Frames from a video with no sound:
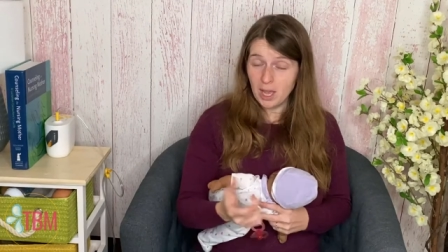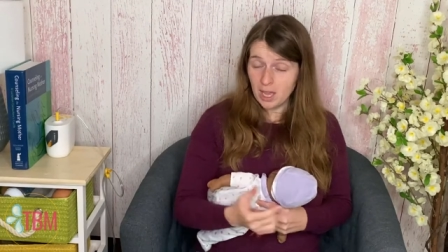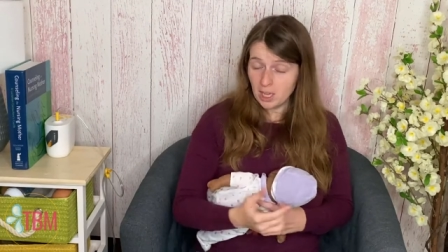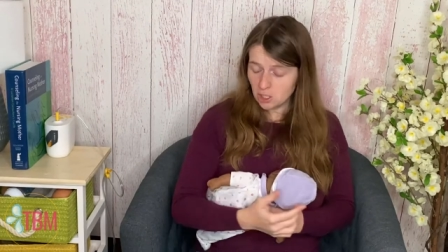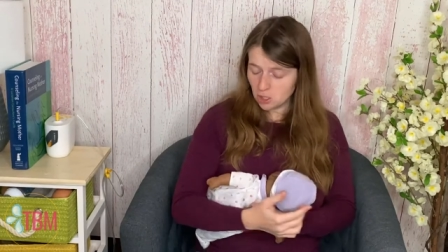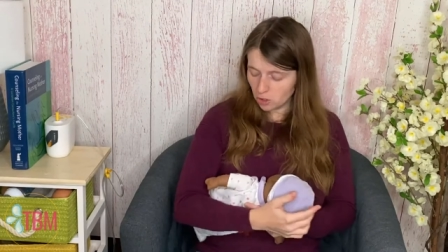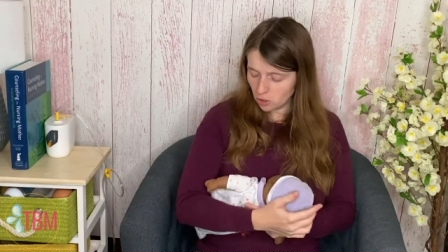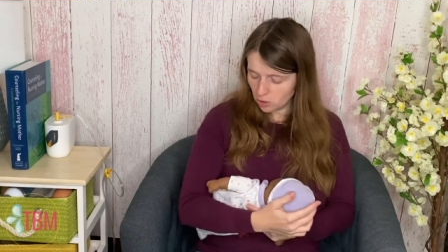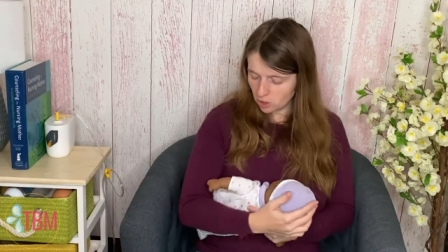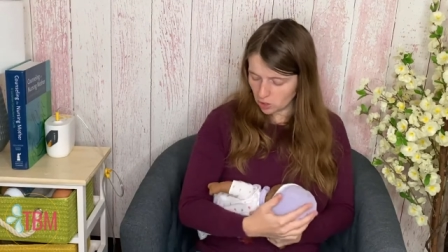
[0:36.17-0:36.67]

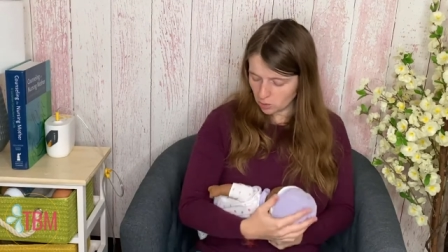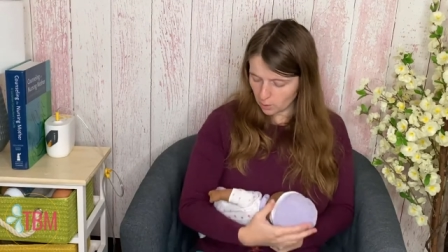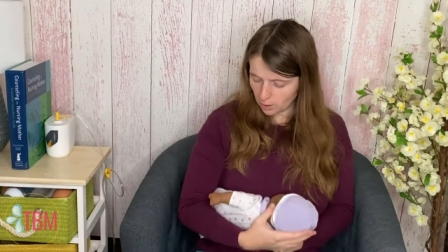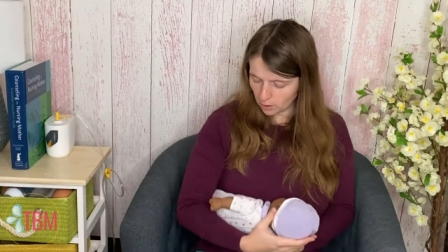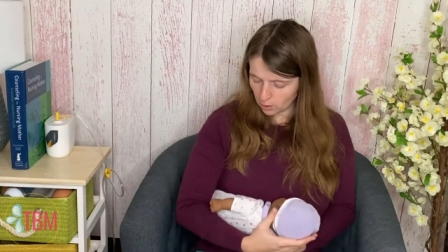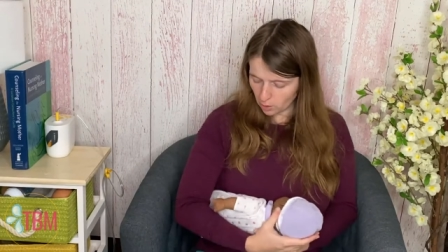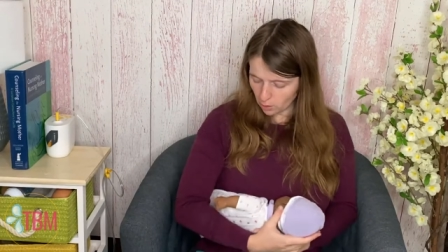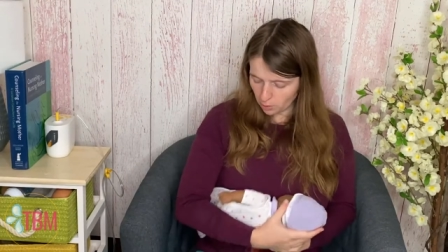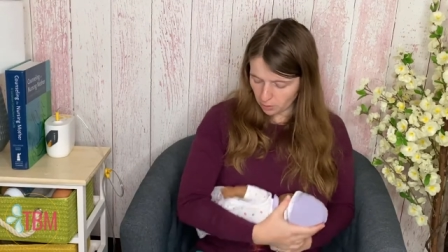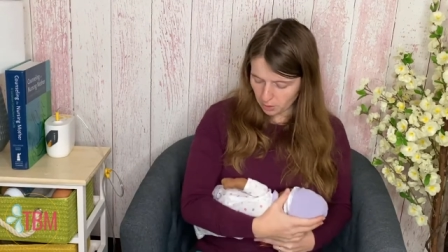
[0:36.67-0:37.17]
So you just want to
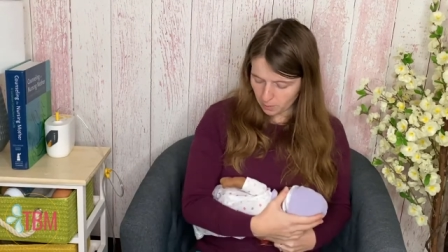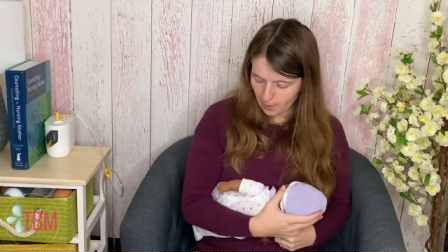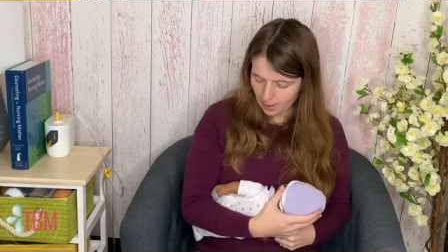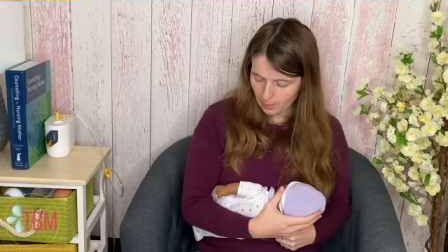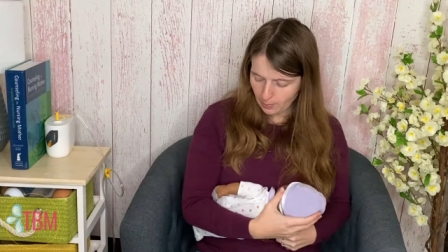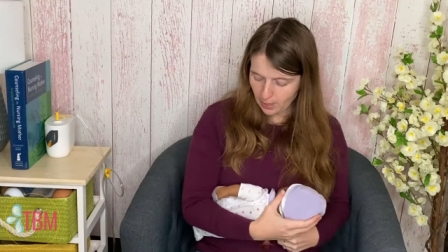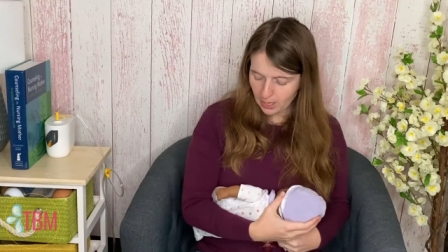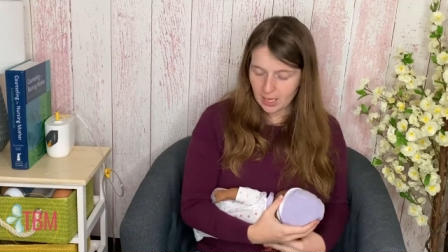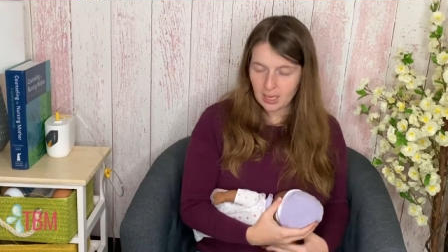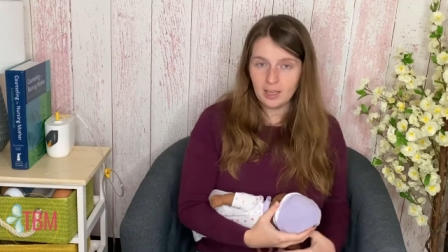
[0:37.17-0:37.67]
hold the
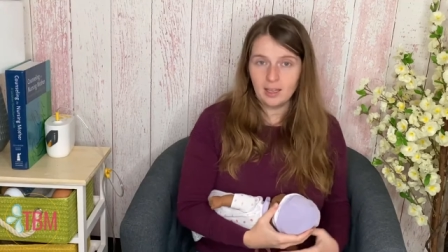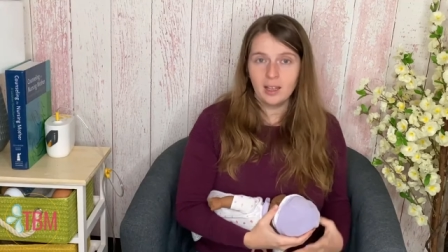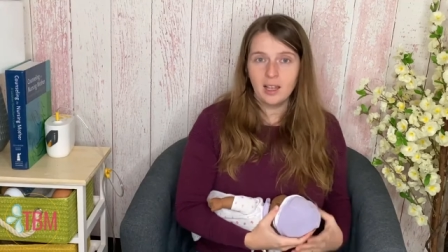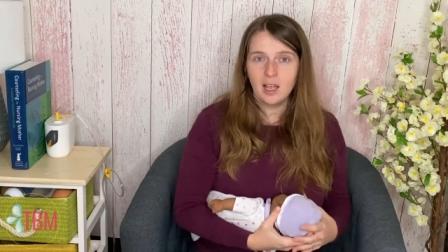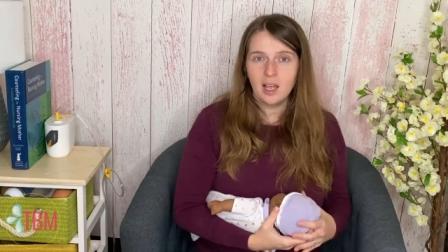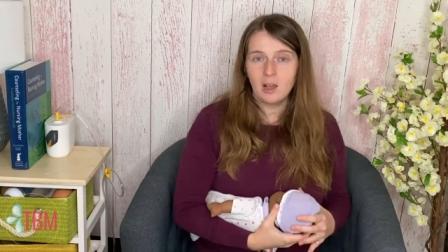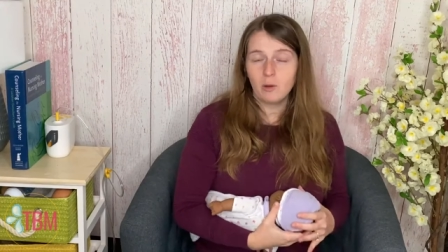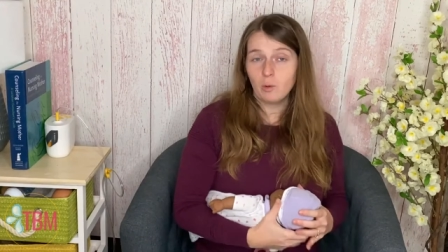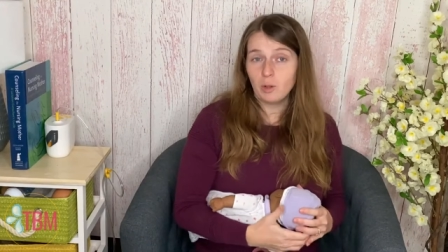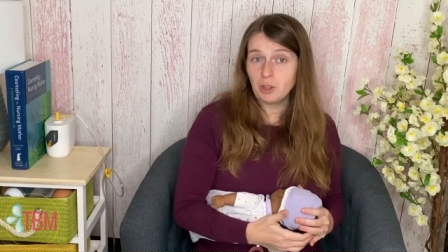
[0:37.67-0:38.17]
baby
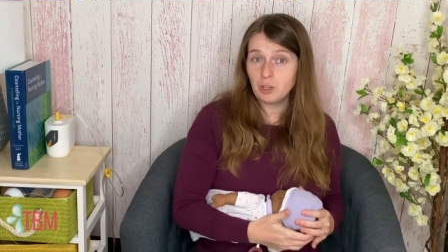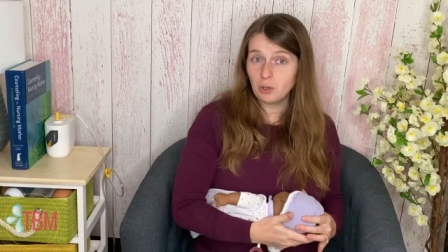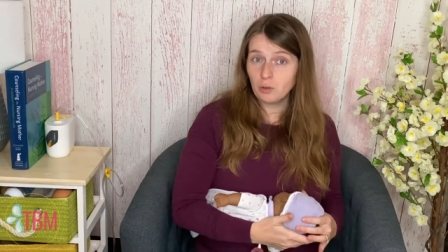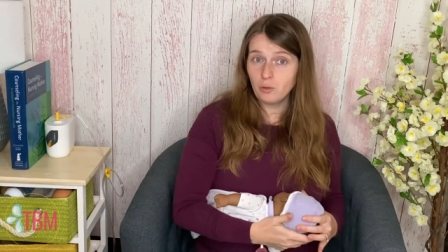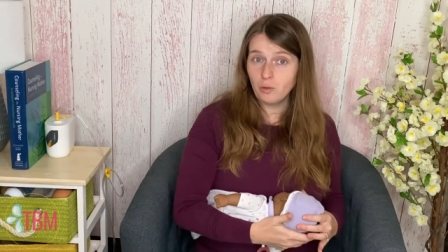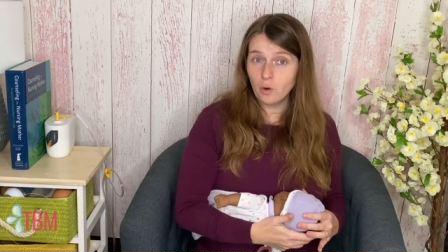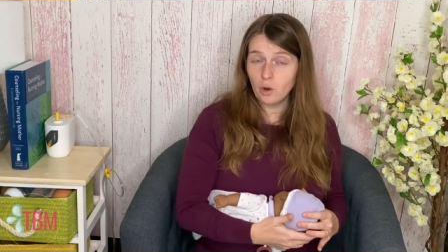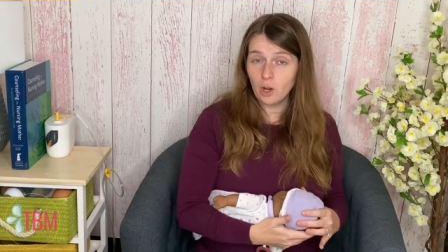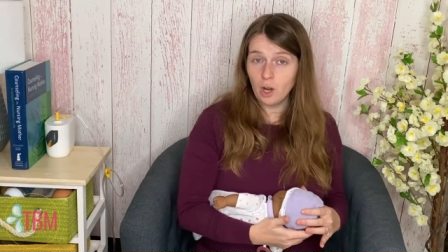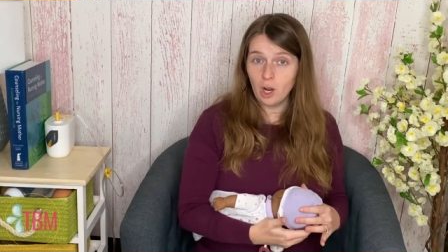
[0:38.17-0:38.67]
with your
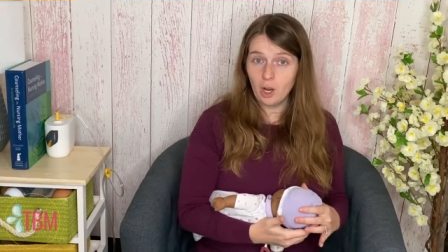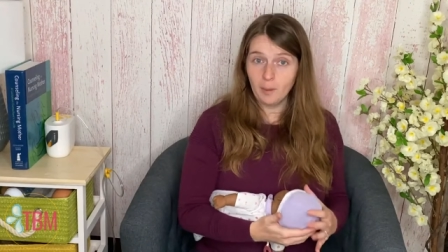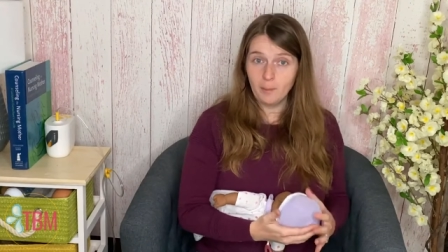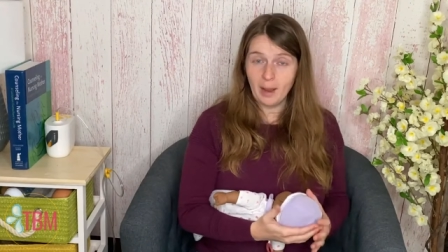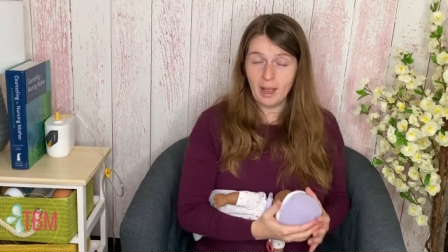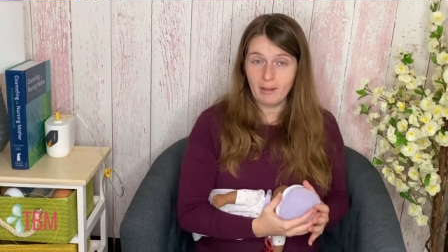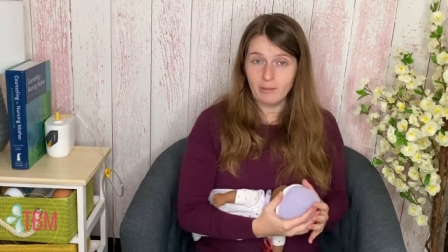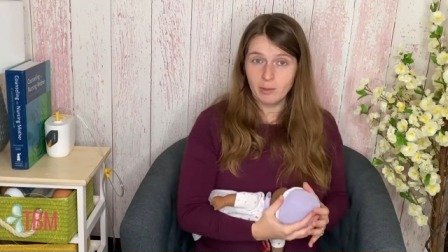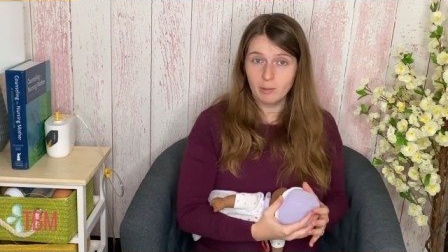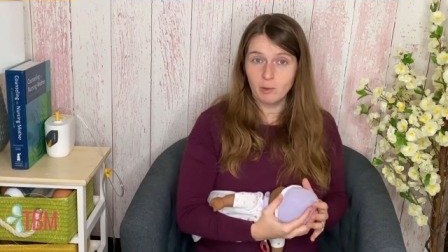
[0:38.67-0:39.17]
forearm,
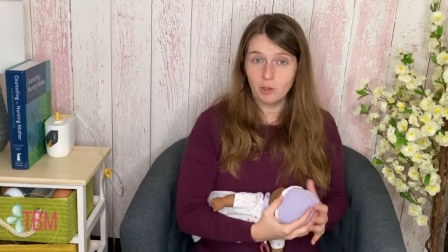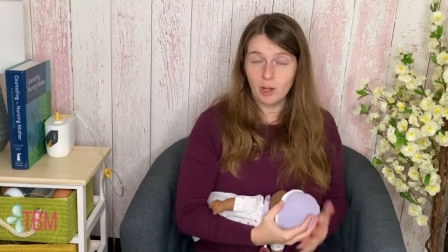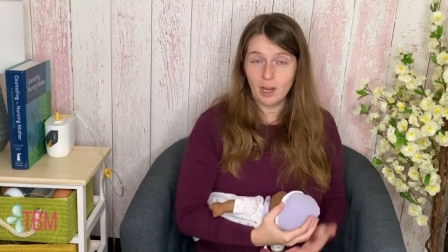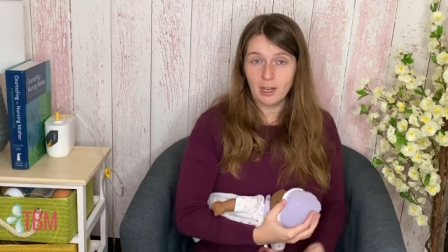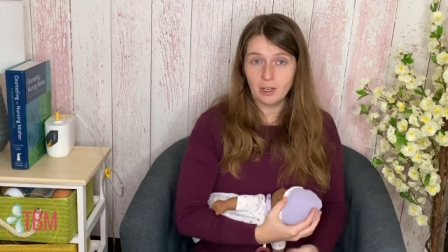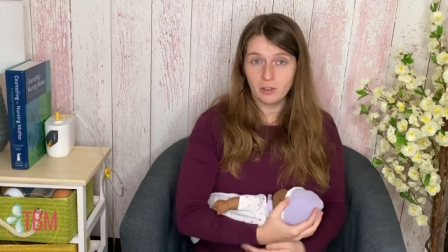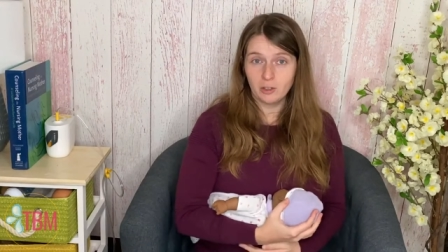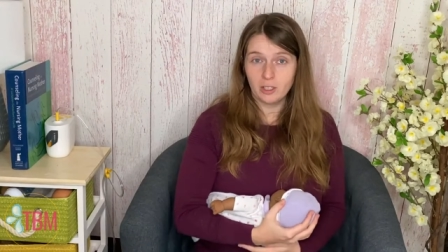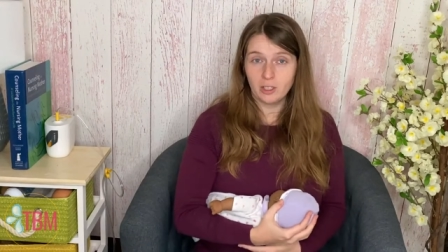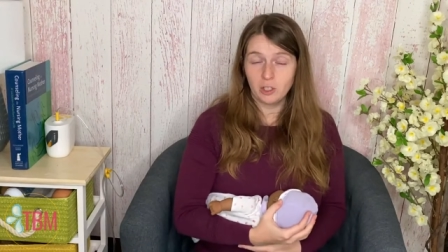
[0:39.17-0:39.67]
have them
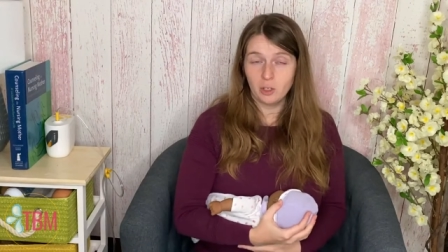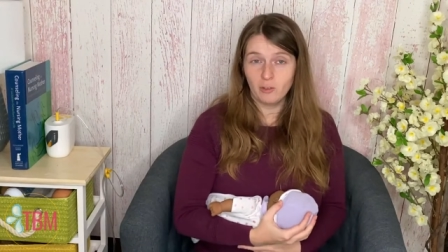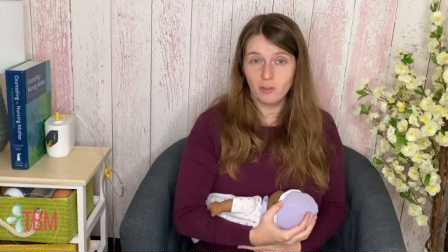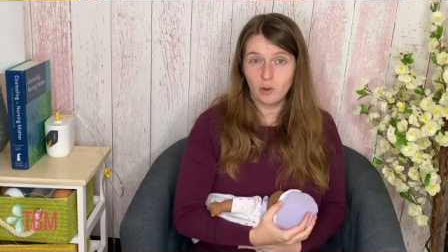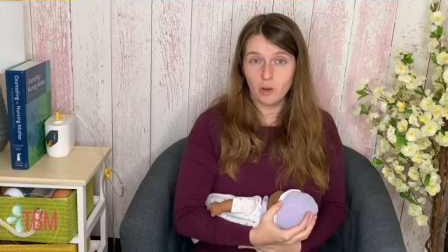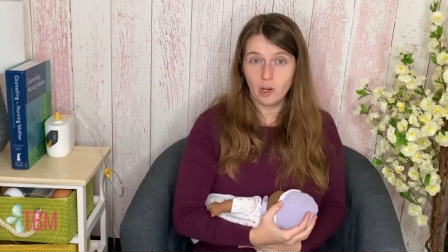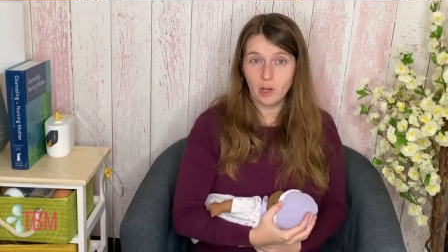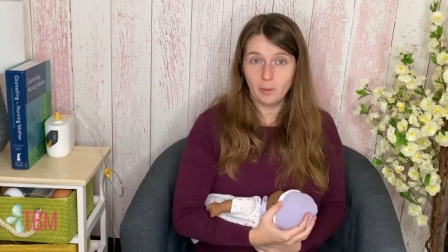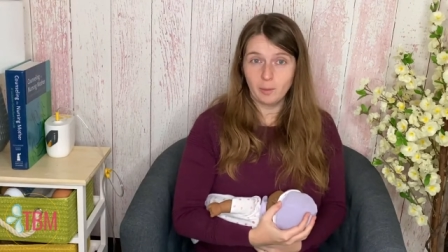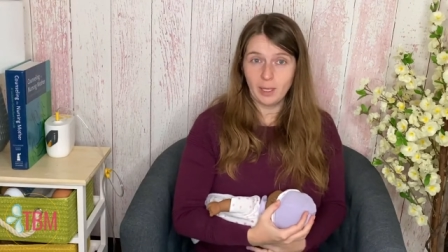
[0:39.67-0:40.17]
cradled in your
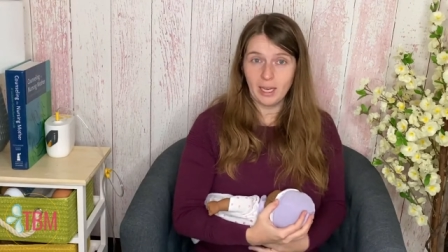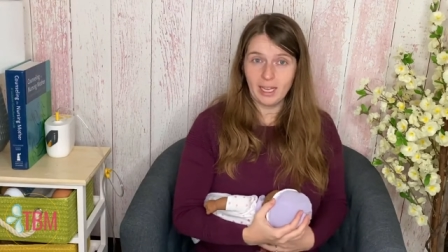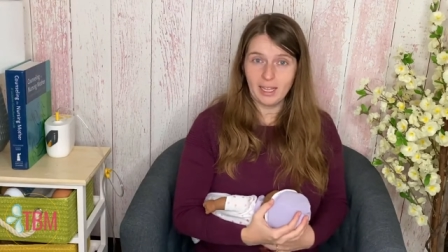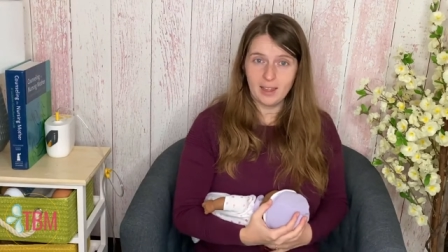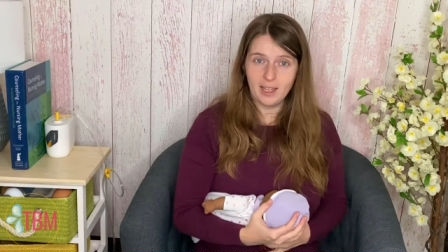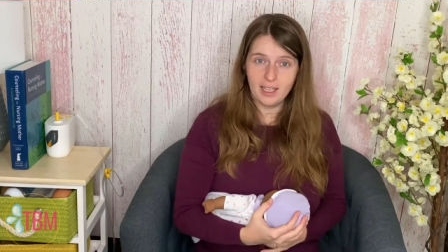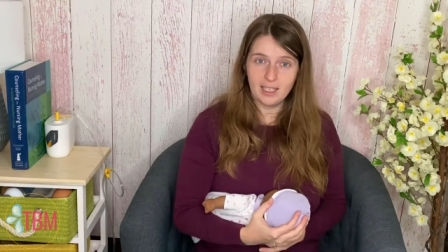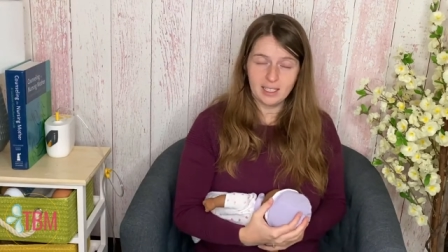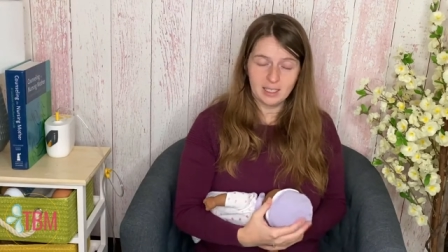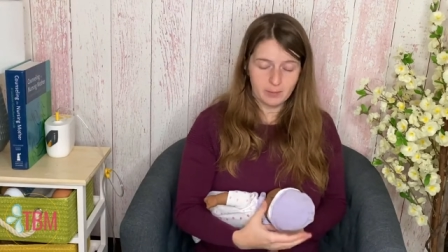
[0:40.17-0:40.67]
forearm like
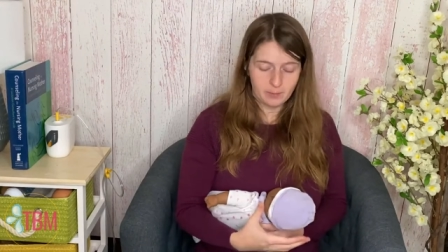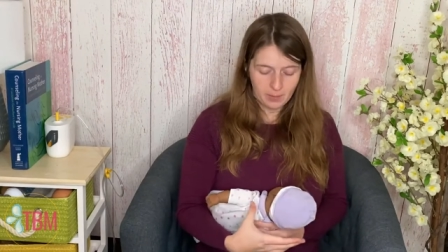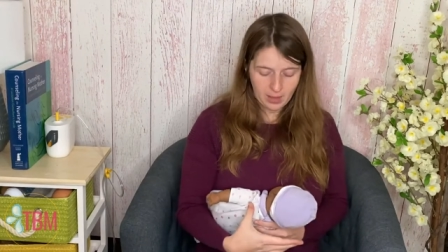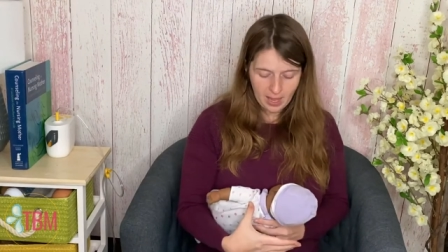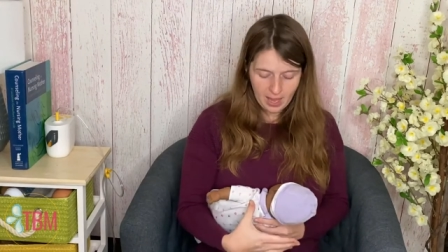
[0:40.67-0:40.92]
this.